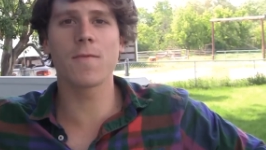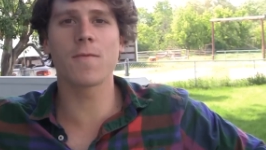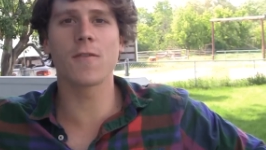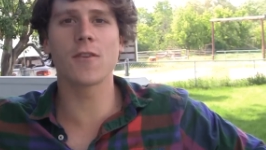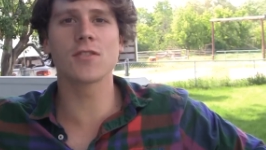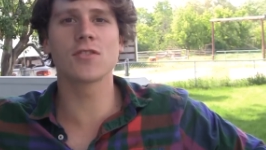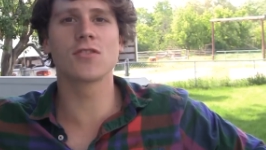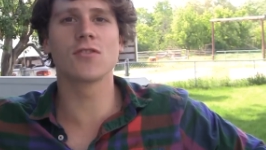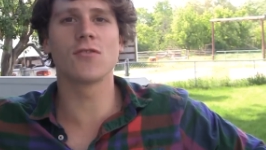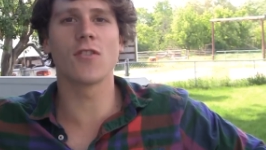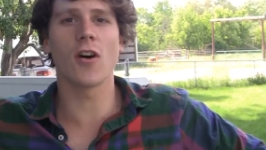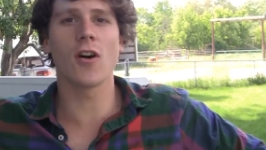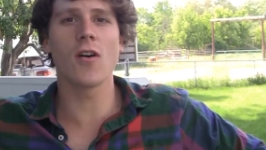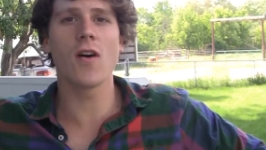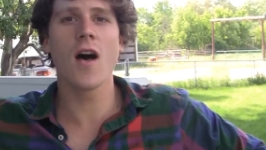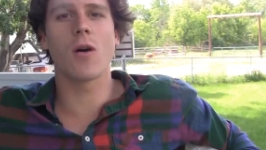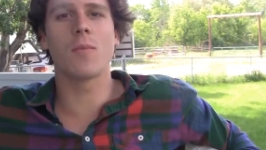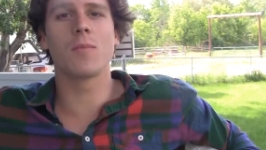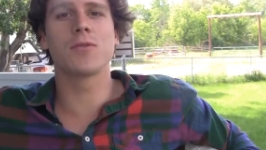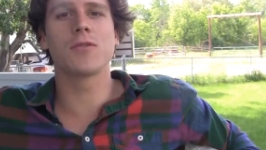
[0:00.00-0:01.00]
First of
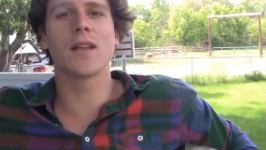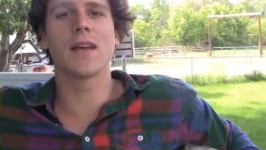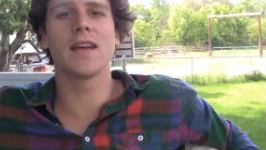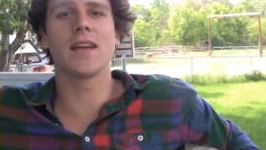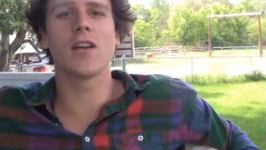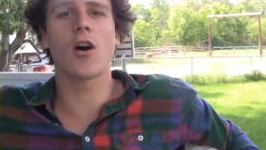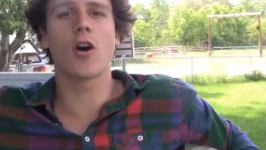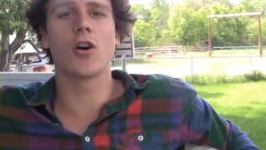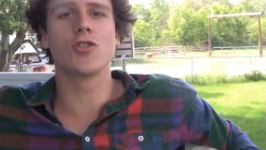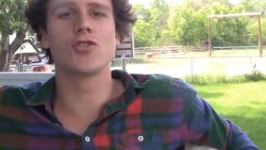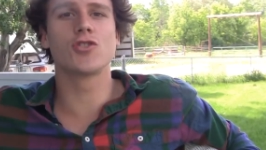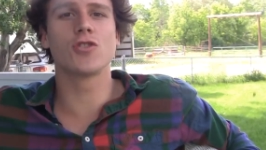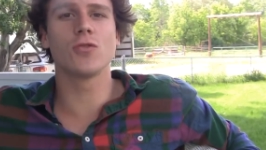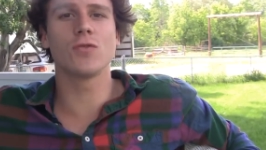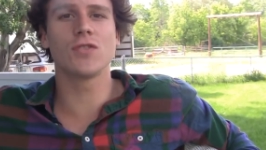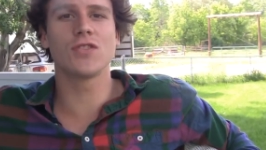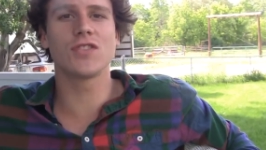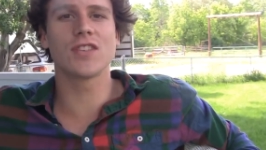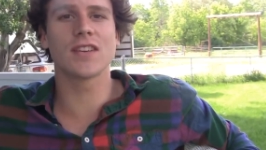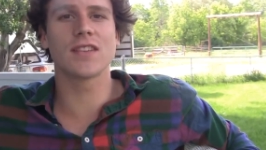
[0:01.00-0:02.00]
all, I'm playing on
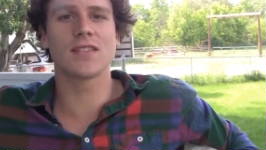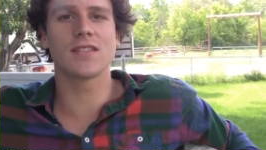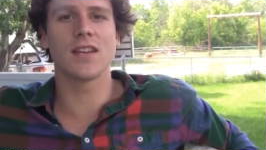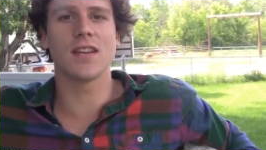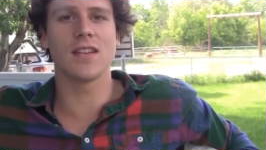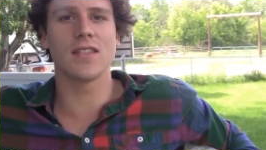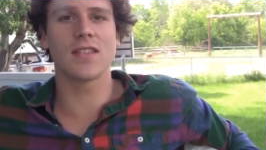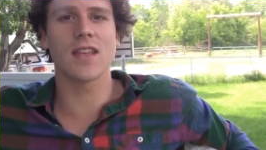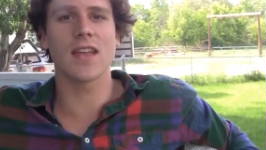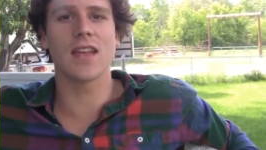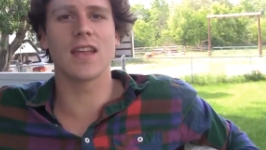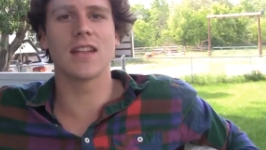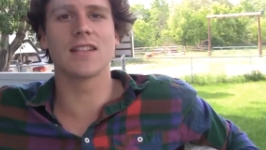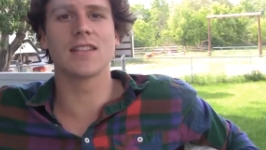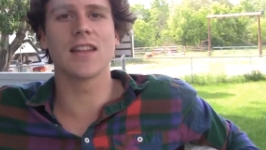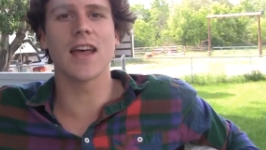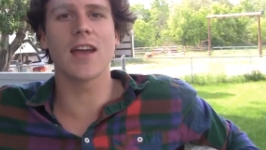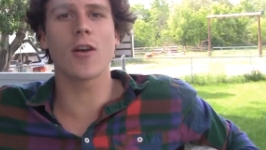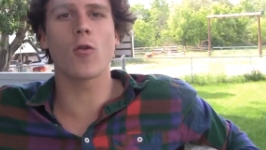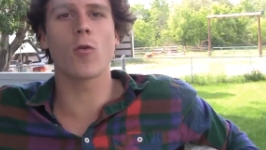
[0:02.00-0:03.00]
June 16th
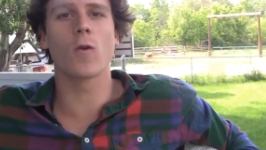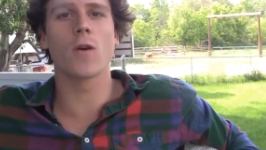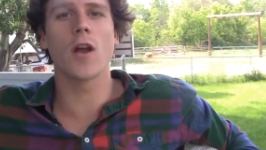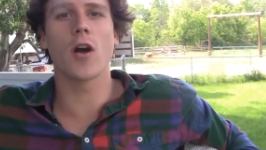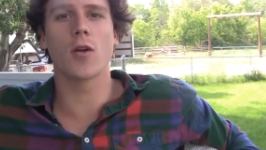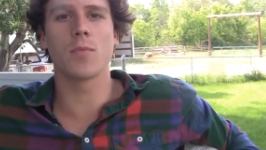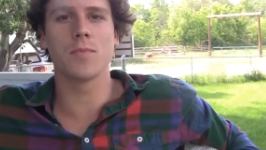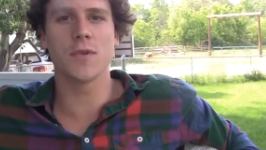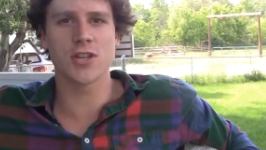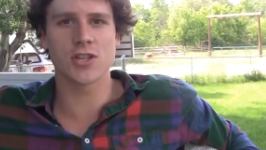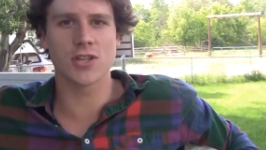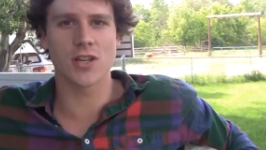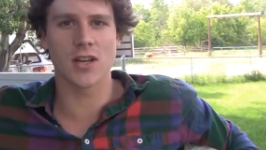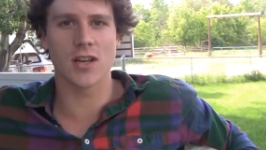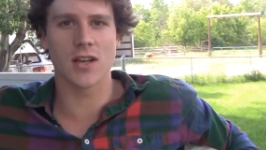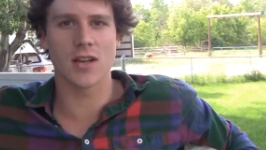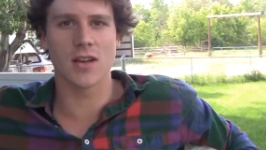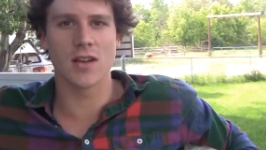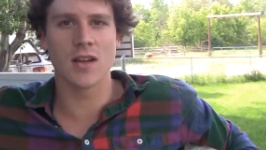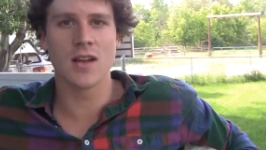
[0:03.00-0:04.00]
in Lake Orion,
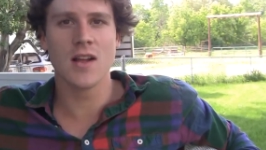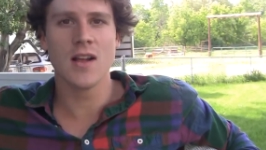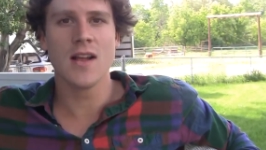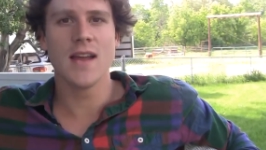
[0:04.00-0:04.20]
Michigan.